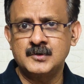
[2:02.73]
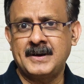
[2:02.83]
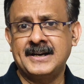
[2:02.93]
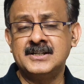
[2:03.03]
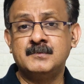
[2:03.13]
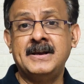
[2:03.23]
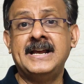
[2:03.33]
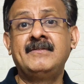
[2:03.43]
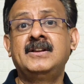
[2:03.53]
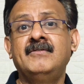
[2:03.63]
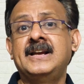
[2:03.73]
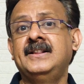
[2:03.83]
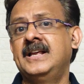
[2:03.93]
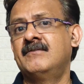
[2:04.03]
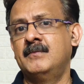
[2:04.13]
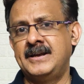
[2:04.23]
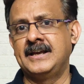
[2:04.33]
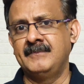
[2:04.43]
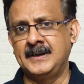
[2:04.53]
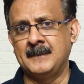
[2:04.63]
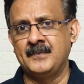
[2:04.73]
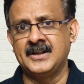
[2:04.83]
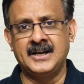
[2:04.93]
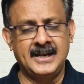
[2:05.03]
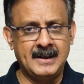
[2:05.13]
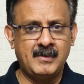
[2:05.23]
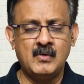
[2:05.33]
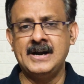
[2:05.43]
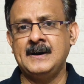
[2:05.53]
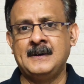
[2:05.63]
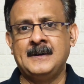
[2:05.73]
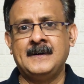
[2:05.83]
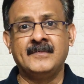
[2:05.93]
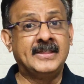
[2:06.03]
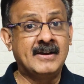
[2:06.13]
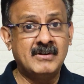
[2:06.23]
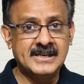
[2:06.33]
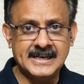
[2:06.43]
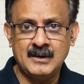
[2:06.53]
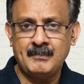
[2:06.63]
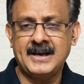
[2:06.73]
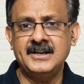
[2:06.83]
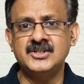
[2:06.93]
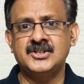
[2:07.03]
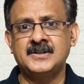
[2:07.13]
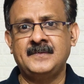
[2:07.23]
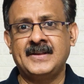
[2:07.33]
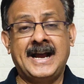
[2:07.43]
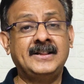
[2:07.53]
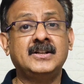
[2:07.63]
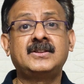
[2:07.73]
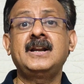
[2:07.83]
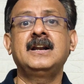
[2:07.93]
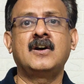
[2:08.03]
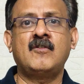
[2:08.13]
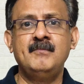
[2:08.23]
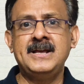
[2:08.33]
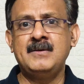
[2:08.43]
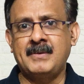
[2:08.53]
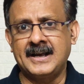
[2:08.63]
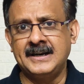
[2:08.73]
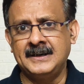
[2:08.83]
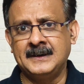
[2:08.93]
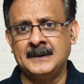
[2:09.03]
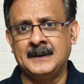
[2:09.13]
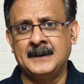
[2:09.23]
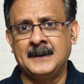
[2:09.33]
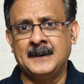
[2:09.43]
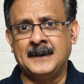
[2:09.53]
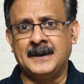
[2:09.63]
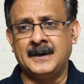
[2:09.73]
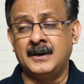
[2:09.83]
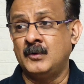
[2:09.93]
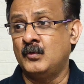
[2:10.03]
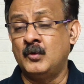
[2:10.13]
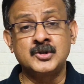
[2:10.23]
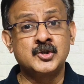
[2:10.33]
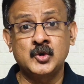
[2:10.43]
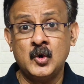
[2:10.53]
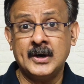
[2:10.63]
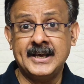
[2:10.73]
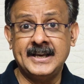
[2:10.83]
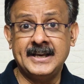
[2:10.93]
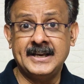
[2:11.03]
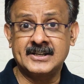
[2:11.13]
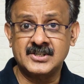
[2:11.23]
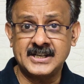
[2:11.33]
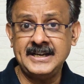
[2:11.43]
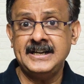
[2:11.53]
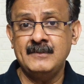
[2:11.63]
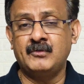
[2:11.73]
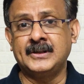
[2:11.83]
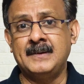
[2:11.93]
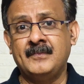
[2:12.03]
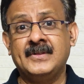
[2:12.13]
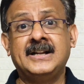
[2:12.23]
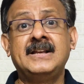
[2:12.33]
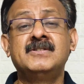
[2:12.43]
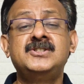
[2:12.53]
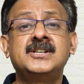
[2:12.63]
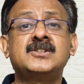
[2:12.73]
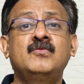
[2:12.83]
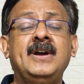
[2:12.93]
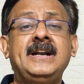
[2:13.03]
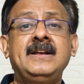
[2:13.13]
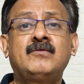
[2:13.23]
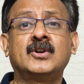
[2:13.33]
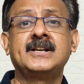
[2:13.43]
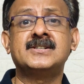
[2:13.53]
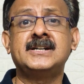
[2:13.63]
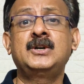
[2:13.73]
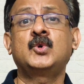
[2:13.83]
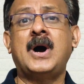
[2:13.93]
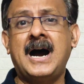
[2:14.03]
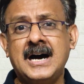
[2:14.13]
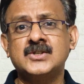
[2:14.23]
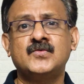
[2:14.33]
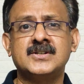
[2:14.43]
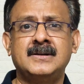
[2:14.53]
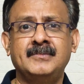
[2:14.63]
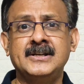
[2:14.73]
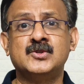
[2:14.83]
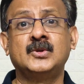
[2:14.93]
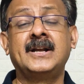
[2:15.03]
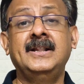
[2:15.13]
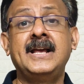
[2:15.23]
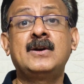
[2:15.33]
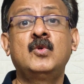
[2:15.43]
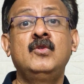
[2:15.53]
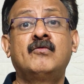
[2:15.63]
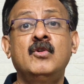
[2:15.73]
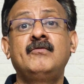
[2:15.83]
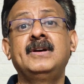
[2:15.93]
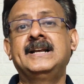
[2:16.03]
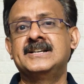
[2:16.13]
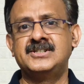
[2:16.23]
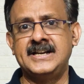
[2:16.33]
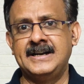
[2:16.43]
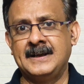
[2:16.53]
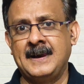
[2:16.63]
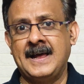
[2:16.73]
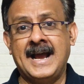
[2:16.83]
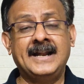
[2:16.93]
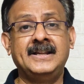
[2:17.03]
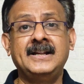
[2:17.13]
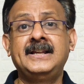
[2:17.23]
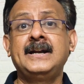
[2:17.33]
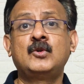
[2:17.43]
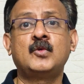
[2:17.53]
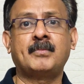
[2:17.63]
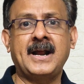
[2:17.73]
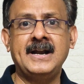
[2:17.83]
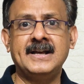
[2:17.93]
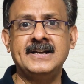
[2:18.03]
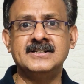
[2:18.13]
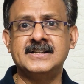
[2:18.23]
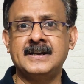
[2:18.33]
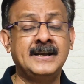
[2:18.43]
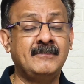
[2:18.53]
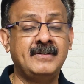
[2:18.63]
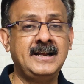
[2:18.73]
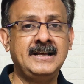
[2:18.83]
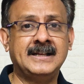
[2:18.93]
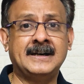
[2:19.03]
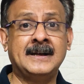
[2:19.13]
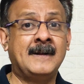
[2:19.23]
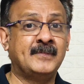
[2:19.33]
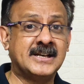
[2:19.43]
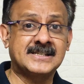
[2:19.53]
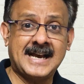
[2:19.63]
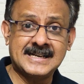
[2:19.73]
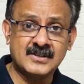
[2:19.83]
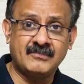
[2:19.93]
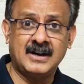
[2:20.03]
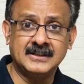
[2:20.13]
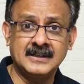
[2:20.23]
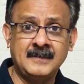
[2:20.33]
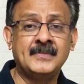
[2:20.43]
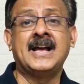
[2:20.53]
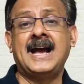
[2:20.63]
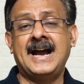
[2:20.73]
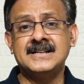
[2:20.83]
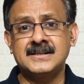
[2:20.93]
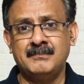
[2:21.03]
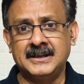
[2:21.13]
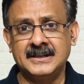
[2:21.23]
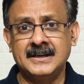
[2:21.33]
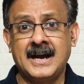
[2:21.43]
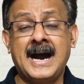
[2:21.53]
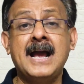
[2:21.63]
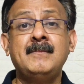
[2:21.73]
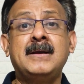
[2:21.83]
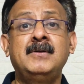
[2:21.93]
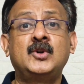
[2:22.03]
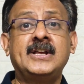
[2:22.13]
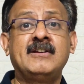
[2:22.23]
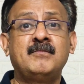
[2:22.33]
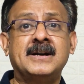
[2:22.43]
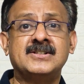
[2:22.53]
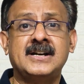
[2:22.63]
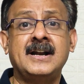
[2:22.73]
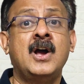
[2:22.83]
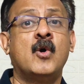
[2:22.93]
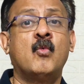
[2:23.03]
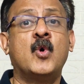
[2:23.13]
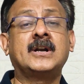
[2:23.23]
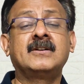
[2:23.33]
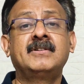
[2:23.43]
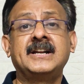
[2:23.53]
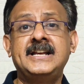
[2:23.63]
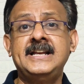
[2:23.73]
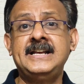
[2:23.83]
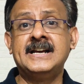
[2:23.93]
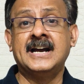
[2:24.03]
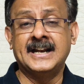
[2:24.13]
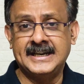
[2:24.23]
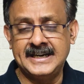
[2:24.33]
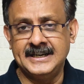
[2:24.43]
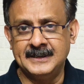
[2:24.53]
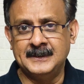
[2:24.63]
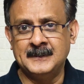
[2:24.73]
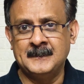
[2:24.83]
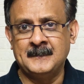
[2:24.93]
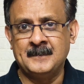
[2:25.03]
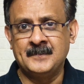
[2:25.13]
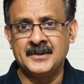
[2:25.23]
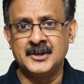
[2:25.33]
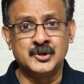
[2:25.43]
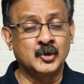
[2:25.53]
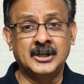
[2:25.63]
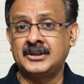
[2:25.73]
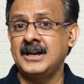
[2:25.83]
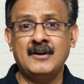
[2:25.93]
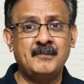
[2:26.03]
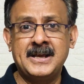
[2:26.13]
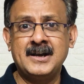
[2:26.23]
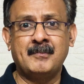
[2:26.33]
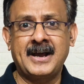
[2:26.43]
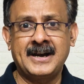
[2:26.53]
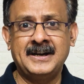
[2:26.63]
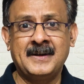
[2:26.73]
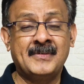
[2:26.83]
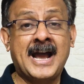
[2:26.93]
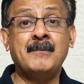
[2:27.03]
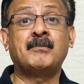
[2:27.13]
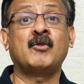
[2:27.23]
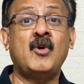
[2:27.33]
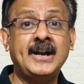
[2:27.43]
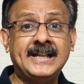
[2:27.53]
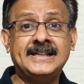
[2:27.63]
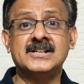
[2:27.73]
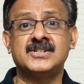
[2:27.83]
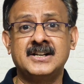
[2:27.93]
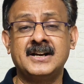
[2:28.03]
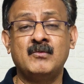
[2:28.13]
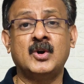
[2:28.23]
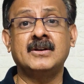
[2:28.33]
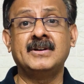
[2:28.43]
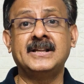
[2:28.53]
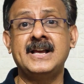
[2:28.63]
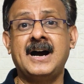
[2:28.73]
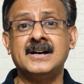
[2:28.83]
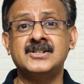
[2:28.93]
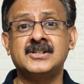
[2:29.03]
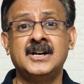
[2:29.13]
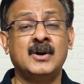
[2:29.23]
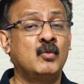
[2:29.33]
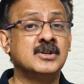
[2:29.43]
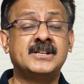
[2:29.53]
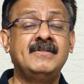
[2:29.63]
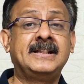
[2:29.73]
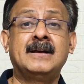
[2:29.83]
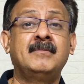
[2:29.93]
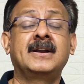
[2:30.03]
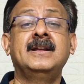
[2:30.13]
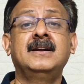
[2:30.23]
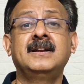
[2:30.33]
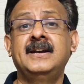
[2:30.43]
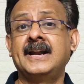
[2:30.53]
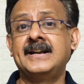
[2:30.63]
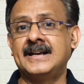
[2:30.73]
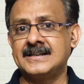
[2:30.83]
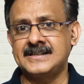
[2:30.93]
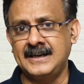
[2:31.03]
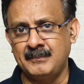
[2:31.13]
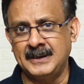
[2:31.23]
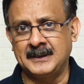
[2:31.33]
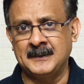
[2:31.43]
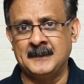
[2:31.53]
parents, behaved the way they were behaving. Number 1, they were young parents and the thrill of being parent was so exciting for them that they were just waiting for their son to ask for something so that they could fulfill his need. And then they took pride in feeling that, yes, as a father, as a mother, I am able to give my son whatever he needed. So the thrill of being a parent and providing their children whatever they asked was giving them real great excitement.